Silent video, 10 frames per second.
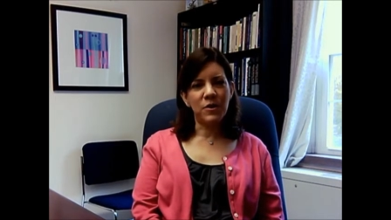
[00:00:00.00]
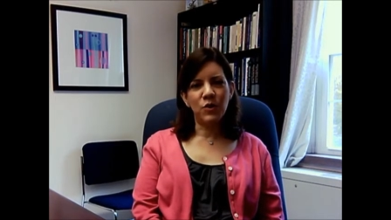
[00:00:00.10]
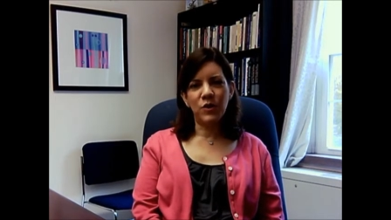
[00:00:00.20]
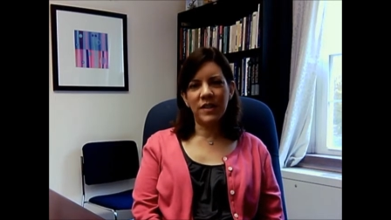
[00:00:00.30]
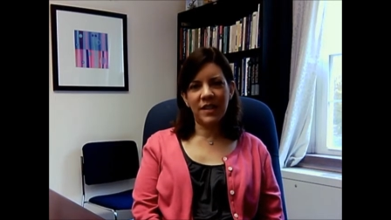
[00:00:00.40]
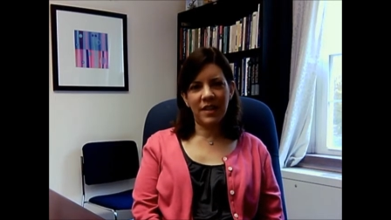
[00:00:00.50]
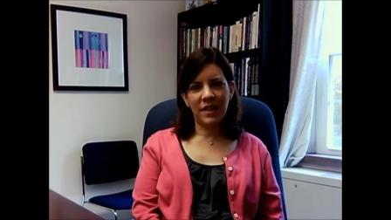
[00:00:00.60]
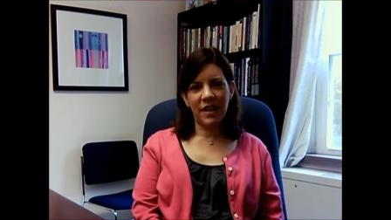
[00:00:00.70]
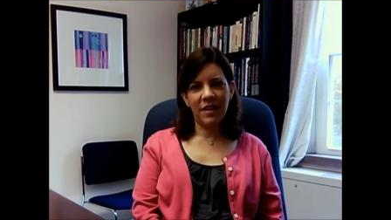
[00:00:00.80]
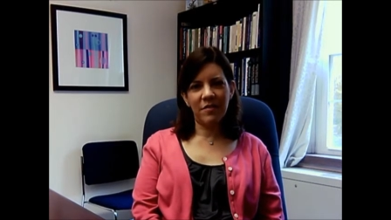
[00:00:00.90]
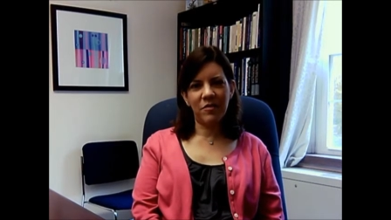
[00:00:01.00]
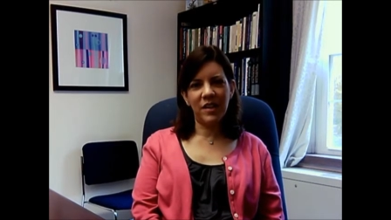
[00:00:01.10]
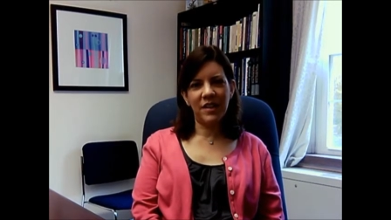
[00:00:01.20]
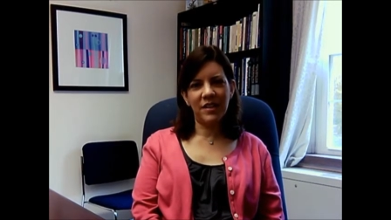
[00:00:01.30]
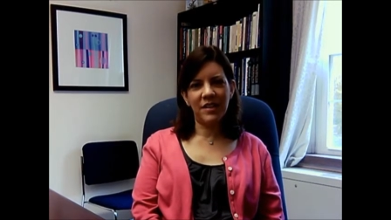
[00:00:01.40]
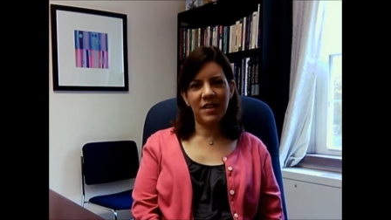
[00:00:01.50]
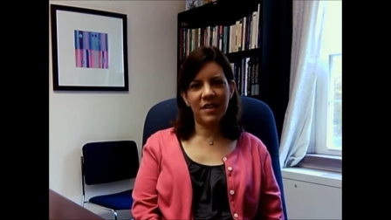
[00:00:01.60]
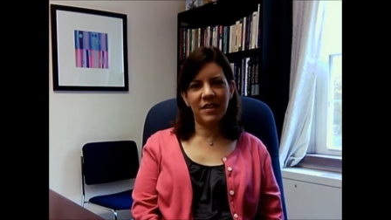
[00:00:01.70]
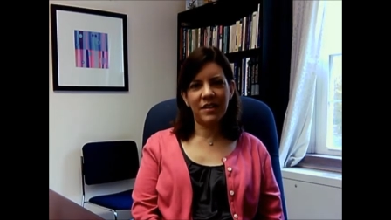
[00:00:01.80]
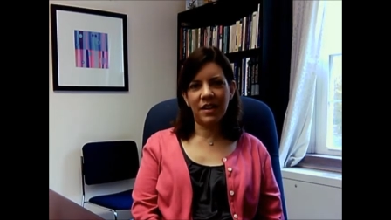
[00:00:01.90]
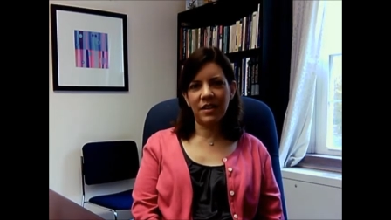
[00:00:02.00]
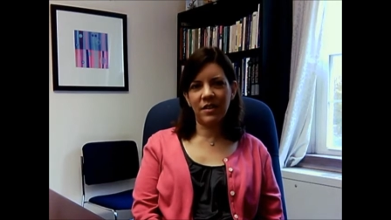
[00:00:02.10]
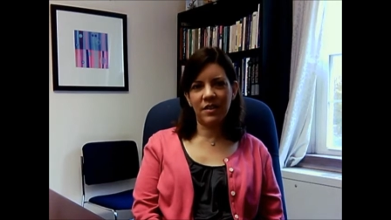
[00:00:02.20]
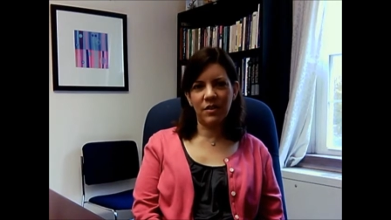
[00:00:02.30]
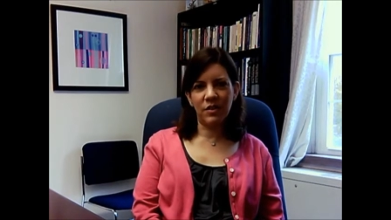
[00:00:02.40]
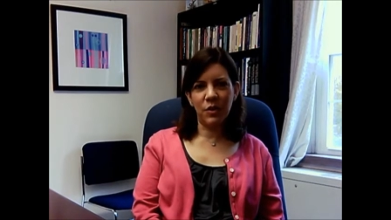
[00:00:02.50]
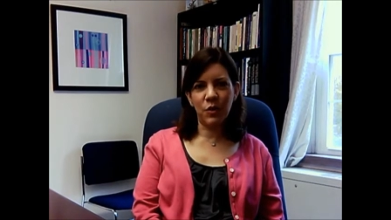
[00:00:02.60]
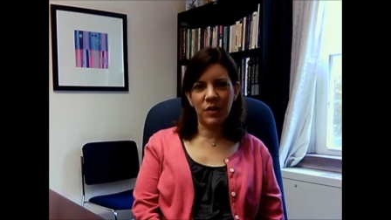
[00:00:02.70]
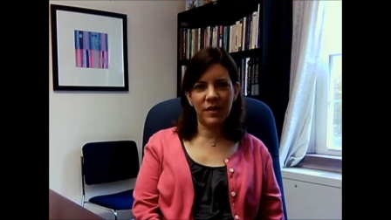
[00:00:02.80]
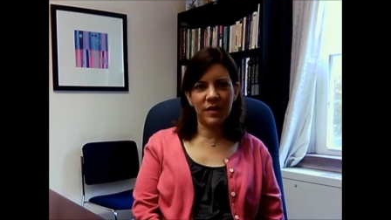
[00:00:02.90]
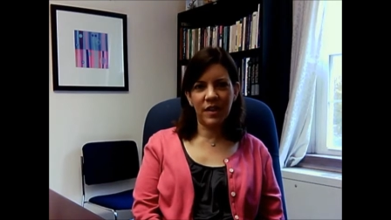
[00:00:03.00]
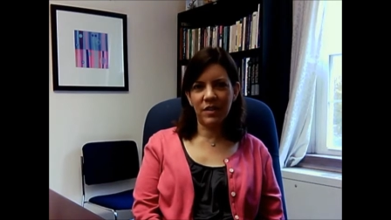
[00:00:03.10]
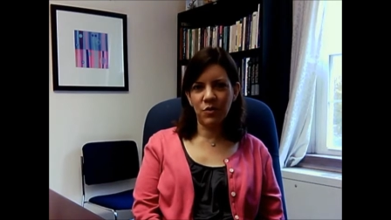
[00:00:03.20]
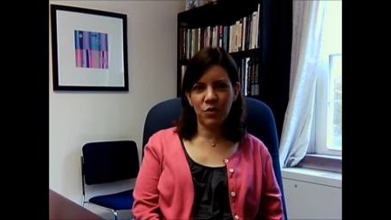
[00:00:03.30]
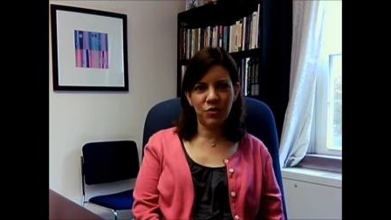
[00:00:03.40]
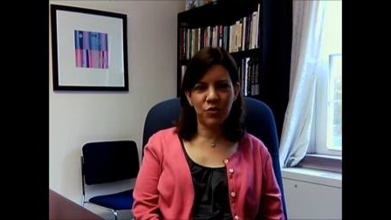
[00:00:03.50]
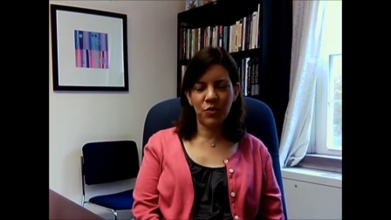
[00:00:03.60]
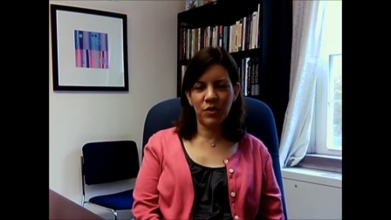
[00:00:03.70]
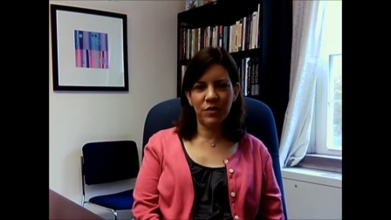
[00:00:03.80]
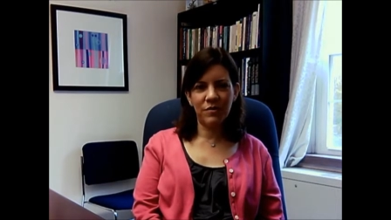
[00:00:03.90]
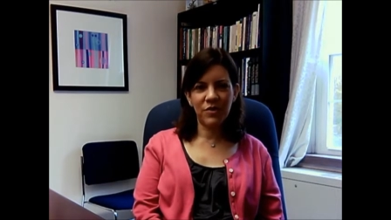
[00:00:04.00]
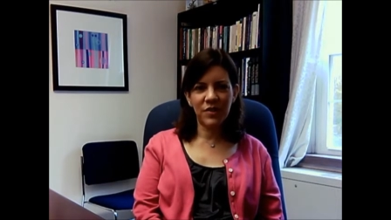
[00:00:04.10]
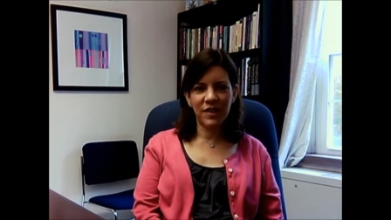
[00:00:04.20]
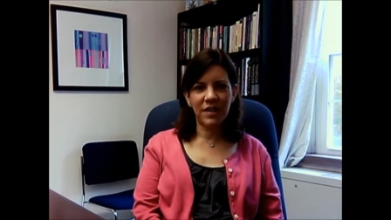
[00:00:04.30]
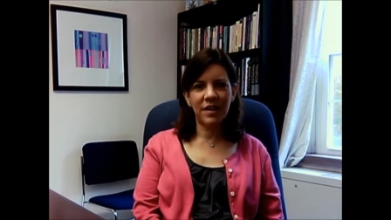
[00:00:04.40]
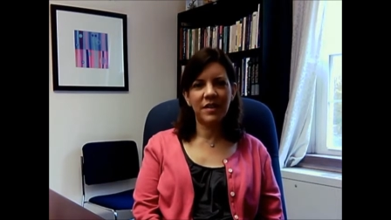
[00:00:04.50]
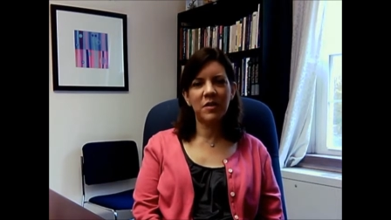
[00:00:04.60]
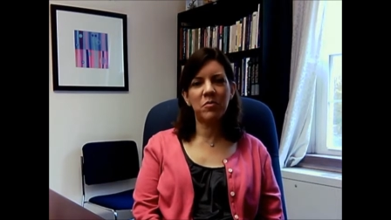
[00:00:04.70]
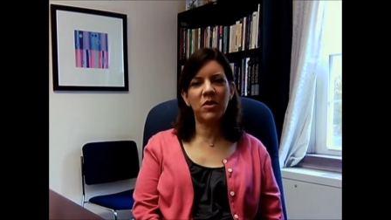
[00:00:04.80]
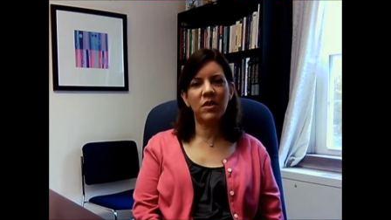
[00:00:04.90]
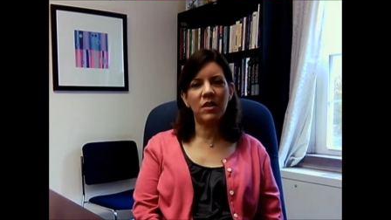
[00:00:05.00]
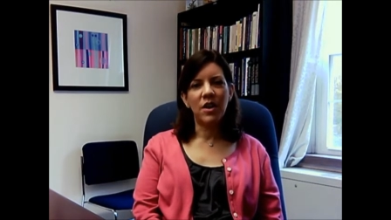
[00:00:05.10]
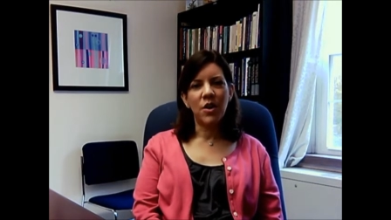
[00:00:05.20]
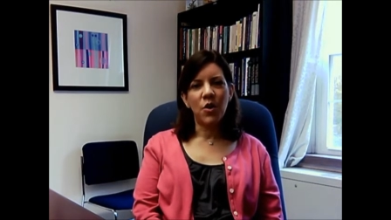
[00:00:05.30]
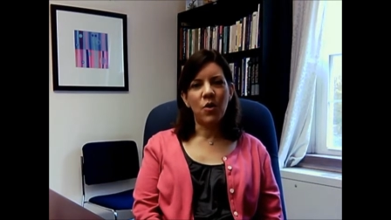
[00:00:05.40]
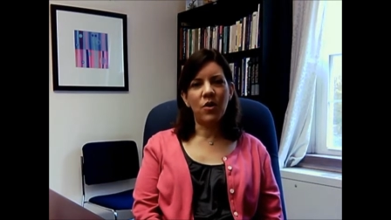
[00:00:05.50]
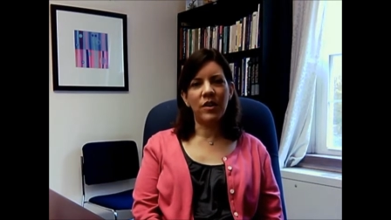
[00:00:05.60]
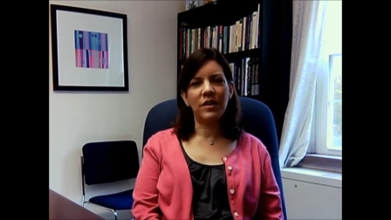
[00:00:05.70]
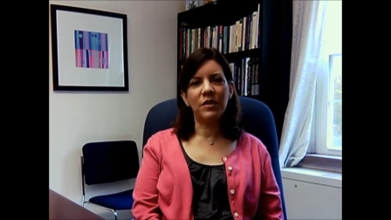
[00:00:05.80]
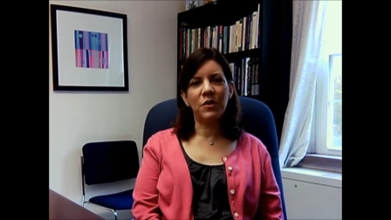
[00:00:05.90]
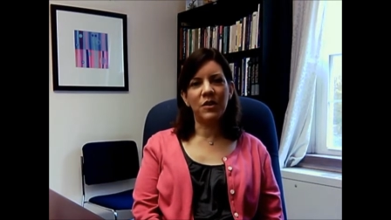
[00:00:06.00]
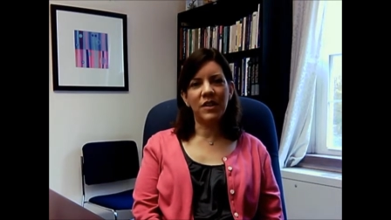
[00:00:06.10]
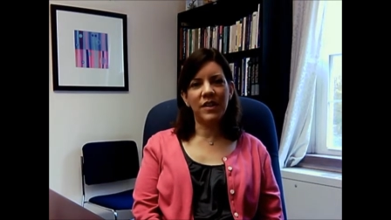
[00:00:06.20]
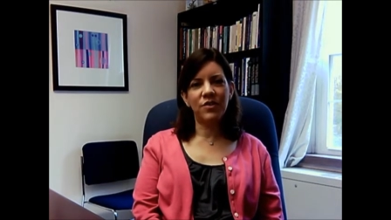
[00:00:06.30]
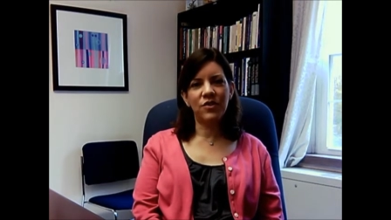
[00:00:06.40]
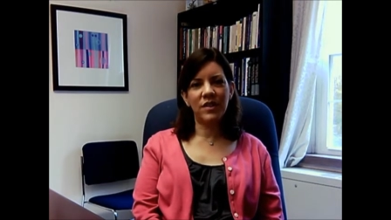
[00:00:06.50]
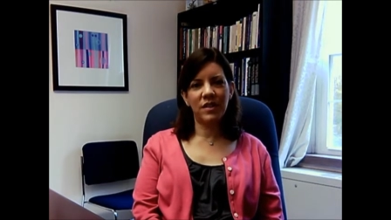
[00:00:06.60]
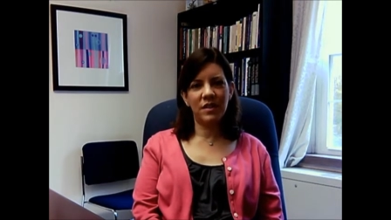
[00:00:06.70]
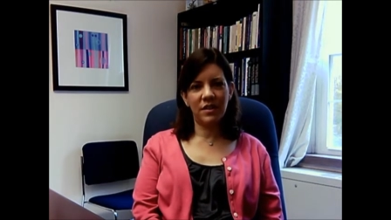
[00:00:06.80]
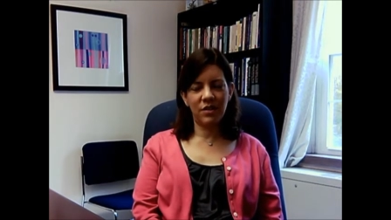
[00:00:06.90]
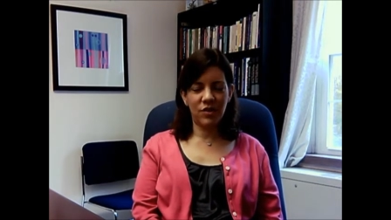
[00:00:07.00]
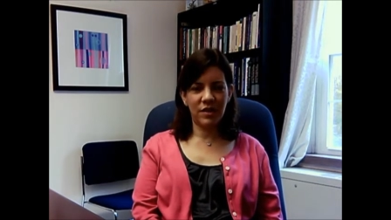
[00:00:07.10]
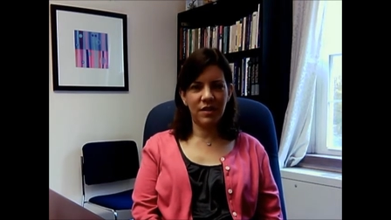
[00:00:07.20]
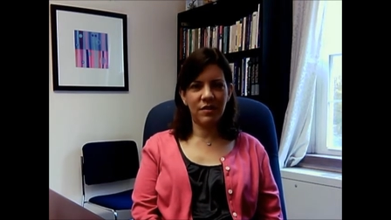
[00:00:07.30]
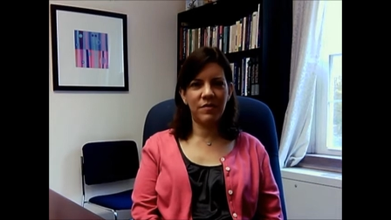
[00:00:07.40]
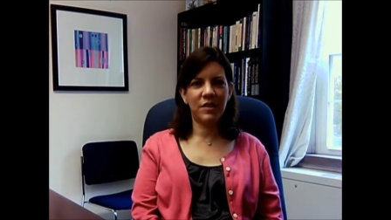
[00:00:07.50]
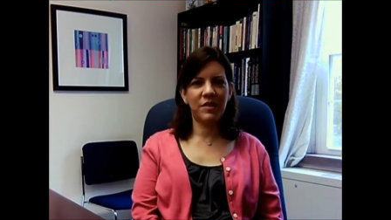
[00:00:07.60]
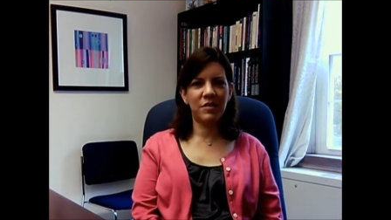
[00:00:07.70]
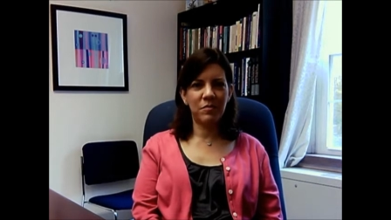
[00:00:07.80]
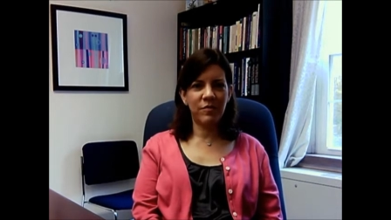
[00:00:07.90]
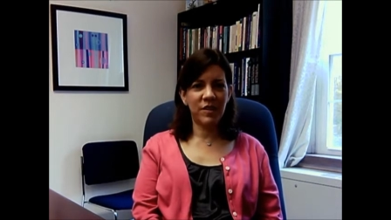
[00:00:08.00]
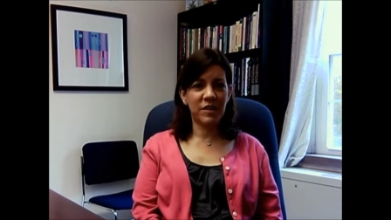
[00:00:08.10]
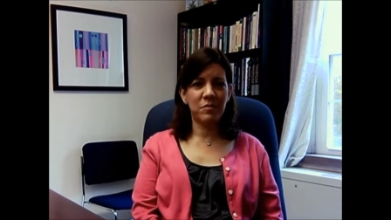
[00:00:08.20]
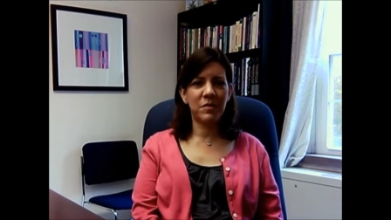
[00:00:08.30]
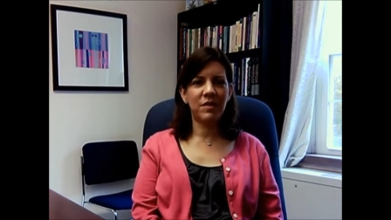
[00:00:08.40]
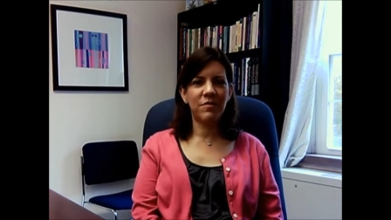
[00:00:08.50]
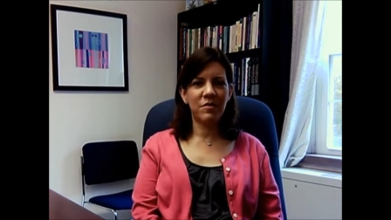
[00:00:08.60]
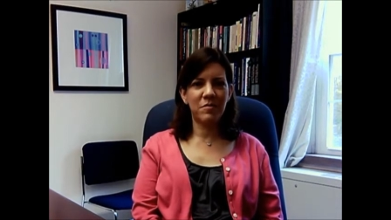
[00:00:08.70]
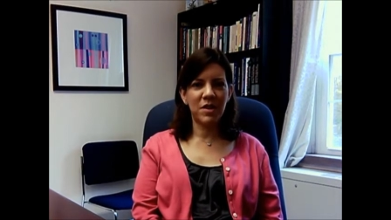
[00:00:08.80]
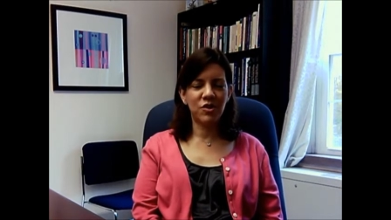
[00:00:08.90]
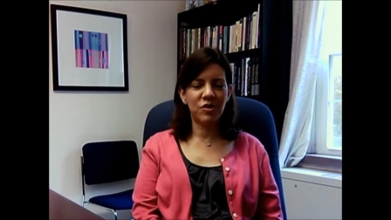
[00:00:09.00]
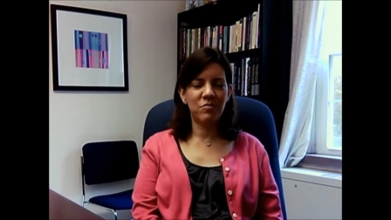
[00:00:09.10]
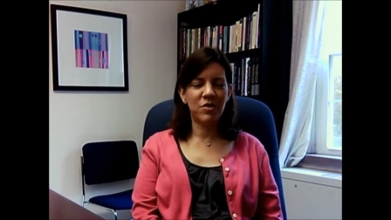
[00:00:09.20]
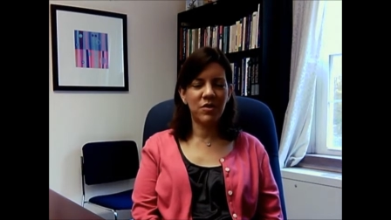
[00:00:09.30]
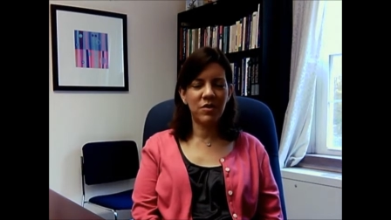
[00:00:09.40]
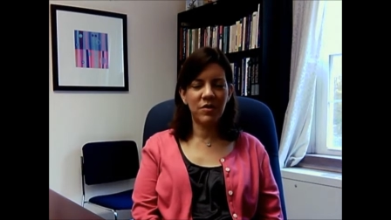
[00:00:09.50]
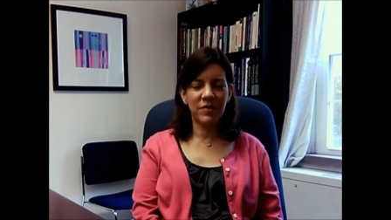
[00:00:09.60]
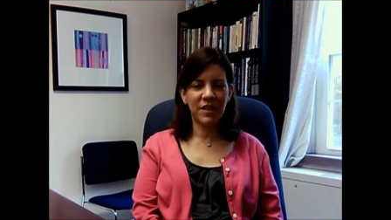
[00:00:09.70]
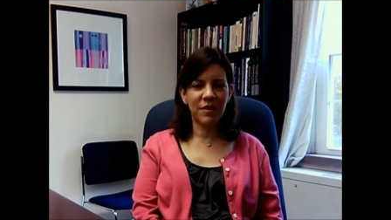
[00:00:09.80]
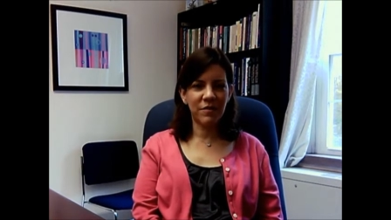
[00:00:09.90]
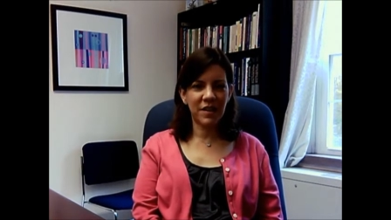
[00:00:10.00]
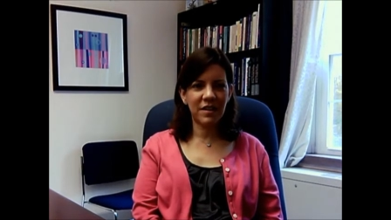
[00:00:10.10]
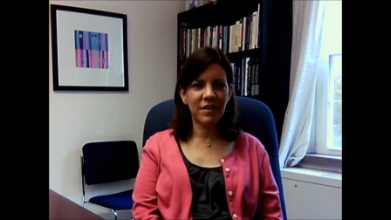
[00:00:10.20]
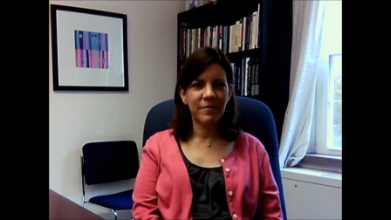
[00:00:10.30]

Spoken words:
units that they have related to this at the local site, North Shore University Hospital, or at a local agency such as the Victims Information Bureau of Suffolk.